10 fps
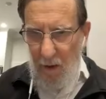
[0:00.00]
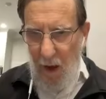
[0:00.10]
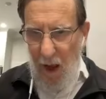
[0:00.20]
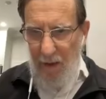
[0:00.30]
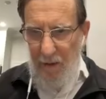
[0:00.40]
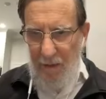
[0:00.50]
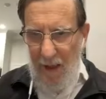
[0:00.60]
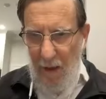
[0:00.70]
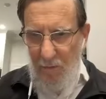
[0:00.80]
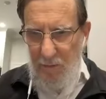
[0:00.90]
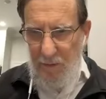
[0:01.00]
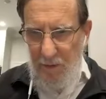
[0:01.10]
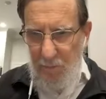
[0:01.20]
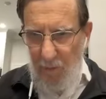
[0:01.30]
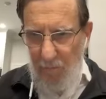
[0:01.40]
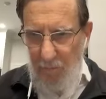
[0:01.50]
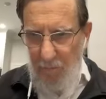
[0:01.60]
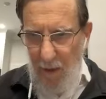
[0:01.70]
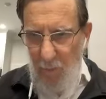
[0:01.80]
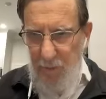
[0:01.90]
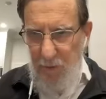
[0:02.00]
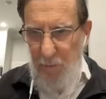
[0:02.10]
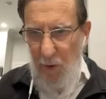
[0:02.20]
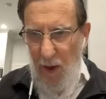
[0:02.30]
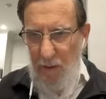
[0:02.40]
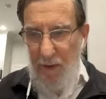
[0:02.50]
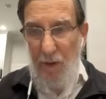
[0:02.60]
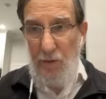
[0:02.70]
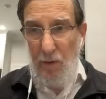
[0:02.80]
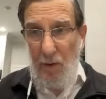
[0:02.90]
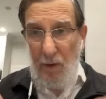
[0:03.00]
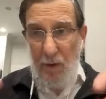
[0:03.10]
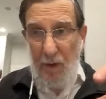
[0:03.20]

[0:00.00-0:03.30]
God endows Israel from that which is beyond nature